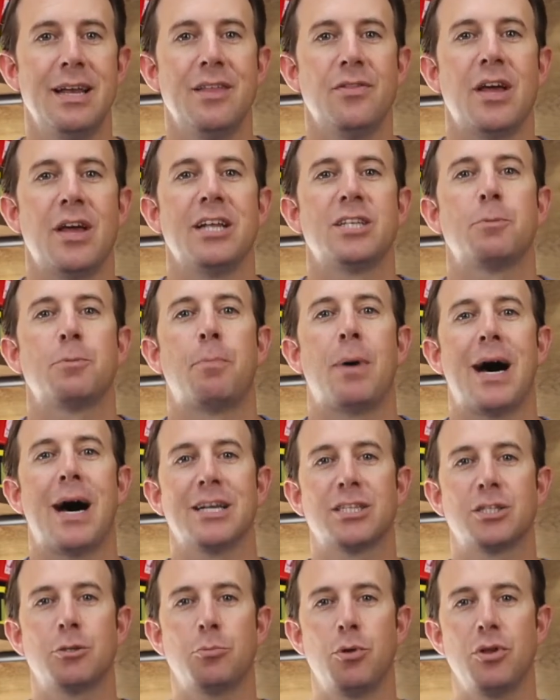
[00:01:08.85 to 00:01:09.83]
then it's
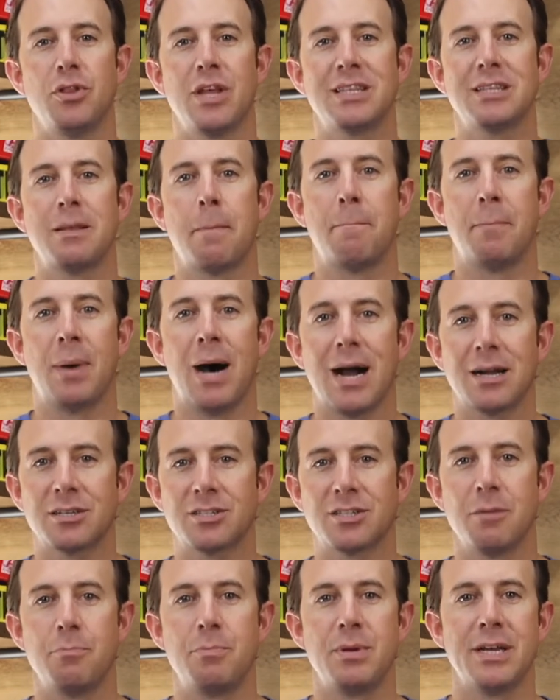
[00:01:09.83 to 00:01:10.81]
possible that the box
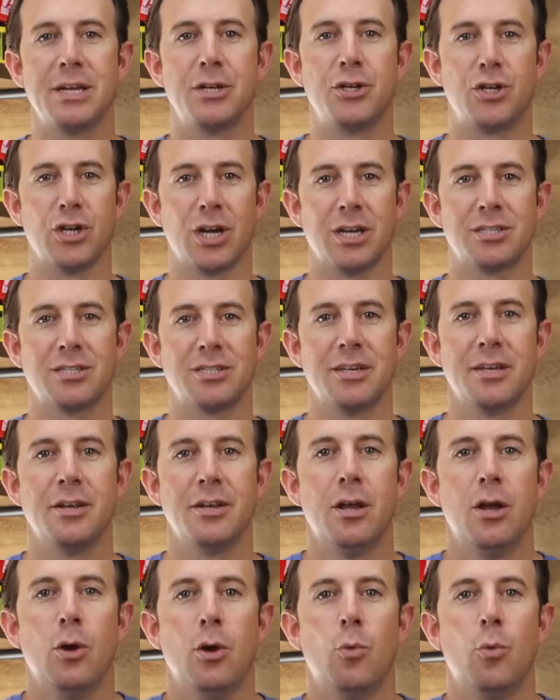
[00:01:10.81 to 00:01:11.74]
could be adjusted